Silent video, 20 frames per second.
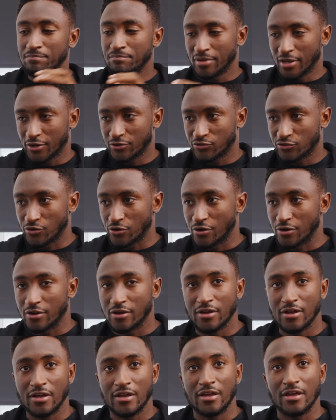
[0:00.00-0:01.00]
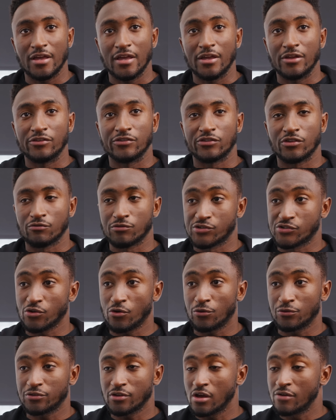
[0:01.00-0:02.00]
picture is the
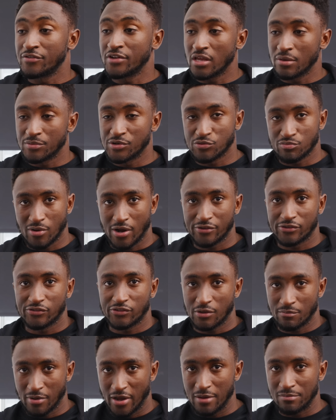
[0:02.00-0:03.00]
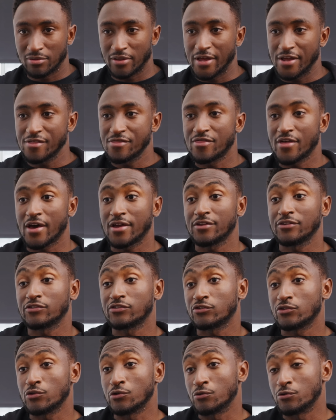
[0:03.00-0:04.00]
result of an image processing pipeline that
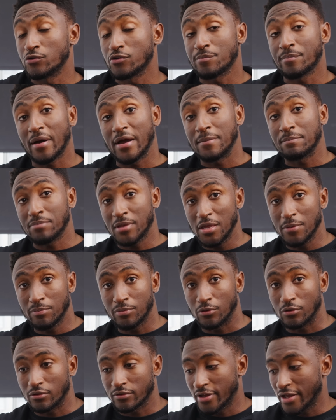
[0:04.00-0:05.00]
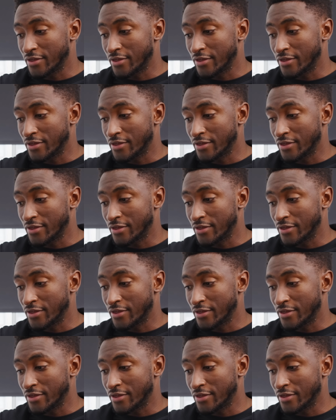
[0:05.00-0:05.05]
is tuned by people,